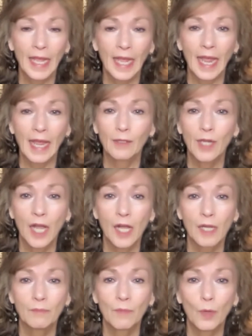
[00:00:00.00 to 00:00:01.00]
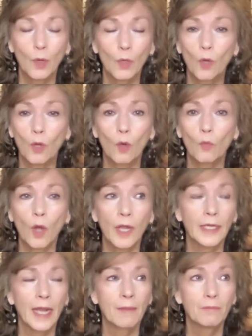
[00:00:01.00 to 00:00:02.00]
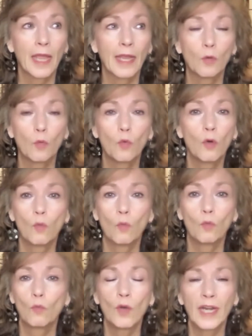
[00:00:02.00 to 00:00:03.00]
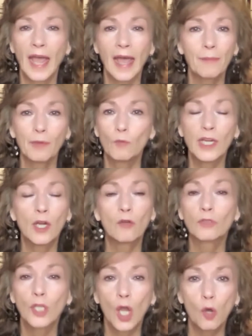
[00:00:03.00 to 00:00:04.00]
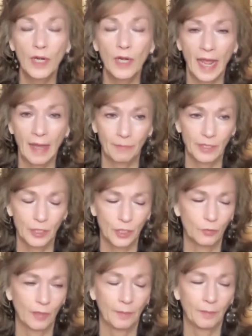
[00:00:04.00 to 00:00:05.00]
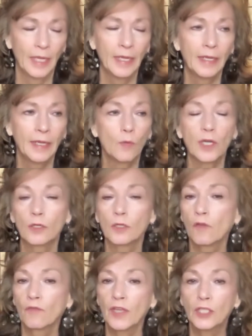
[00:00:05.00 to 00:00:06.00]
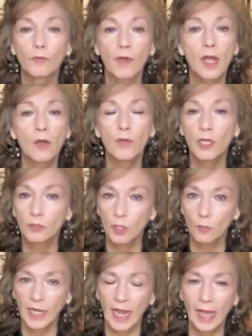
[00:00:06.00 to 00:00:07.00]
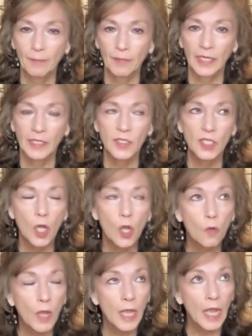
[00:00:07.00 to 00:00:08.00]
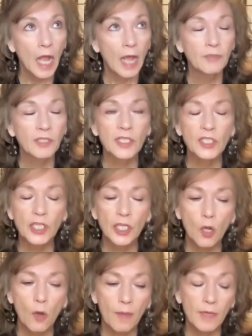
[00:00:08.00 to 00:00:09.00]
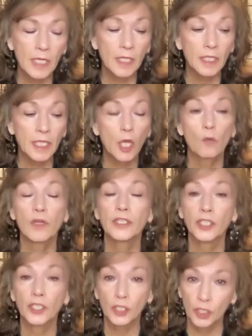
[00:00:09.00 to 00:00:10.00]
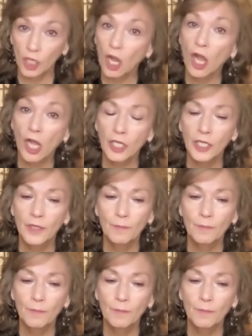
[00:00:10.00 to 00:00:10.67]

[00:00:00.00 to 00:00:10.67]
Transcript: And I'm like, "Well, what happened? We don't know what happened to him. We don't know if he drowned. We don't know what happened." And so I'm just, I immediately go into shock